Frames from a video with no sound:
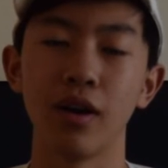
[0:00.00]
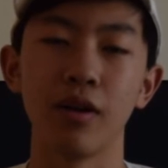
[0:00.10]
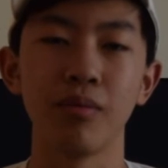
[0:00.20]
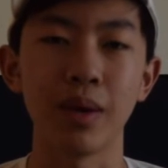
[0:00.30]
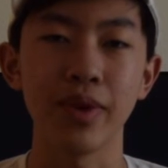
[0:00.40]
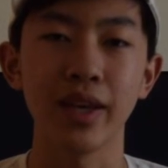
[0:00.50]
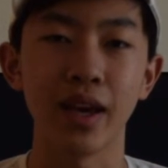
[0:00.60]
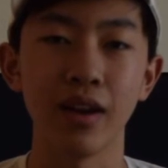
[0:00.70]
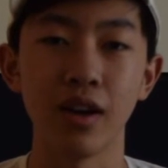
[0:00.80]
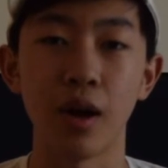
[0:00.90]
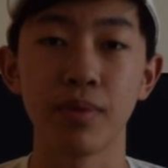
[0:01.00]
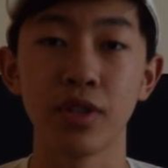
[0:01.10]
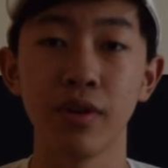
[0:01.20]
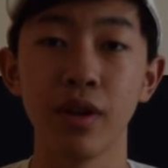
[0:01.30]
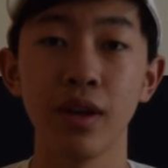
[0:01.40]
maybe get an
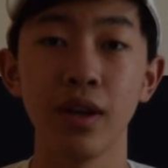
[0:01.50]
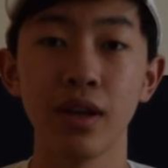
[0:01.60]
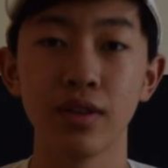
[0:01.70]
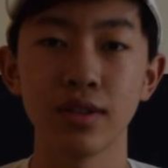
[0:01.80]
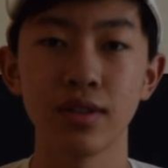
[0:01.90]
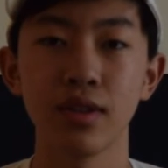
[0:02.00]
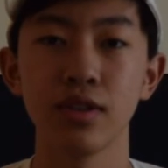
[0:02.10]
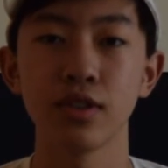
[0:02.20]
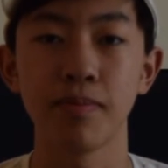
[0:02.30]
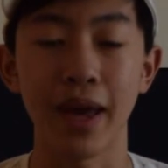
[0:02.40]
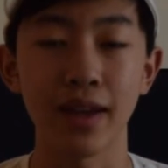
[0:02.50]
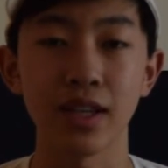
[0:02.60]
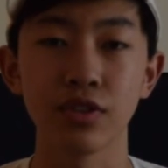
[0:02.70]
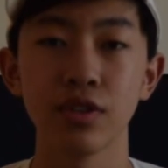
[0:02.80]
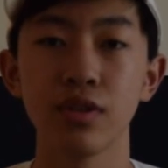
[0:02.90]
opportunity is to just pay
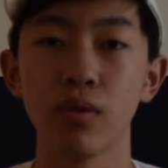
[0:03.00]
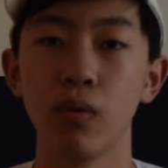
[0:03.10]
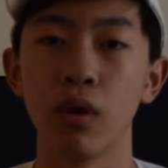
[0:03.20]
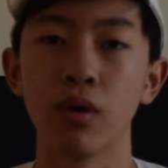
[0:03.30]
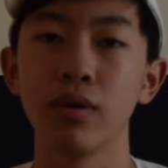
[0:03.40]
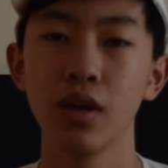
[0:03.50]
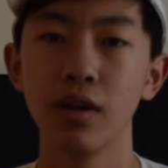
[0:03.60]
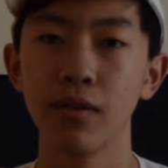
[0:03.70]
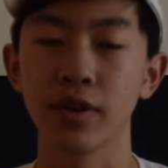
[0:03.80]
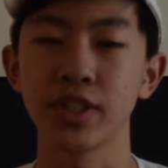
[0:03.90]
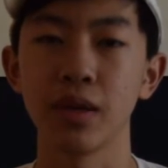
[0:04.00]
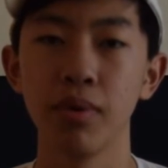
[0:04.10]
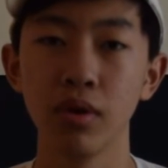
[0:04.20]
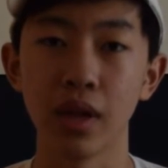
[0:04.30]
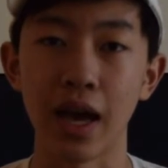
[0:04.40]
attention to the world. For
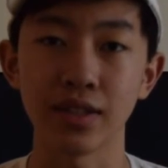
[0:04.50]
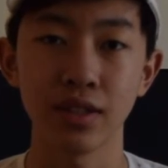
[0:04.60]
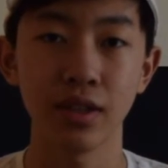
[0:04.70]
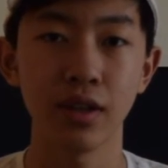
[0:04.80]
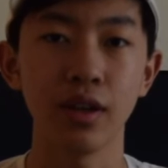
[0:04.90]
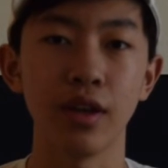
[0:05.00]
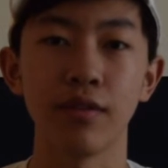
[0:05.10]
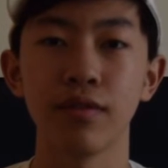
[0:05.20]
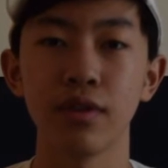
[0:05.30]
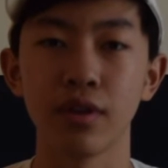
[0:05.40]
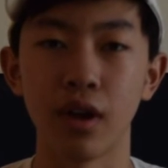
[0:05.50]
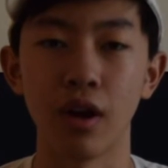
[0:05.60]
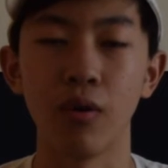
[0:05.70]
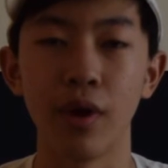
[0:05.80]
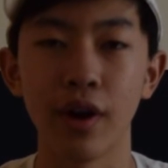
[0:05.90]
example, last year, if you're
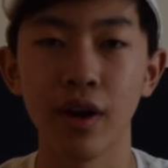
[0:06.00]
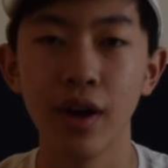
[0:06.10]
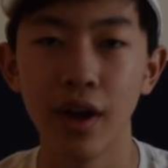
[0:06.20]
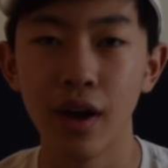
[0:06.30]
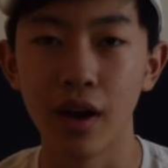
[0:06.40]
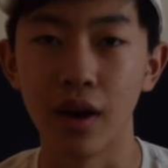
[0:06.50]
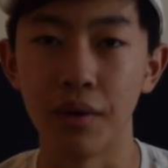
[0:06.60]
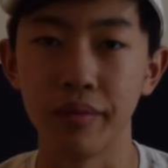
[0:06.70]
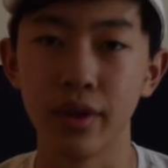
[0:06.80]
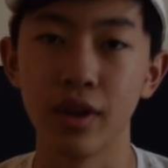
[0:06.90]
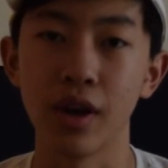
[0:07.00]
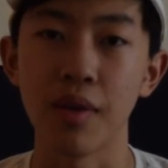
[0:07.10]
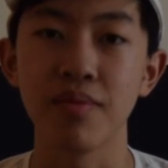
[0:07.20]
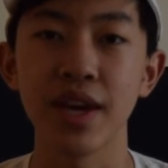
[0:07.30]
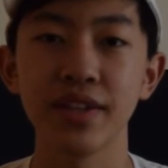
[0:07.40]
not aware, the
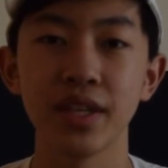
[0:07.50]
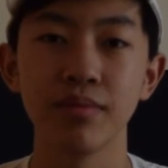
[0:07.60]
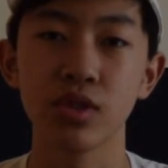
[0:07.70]
NBA team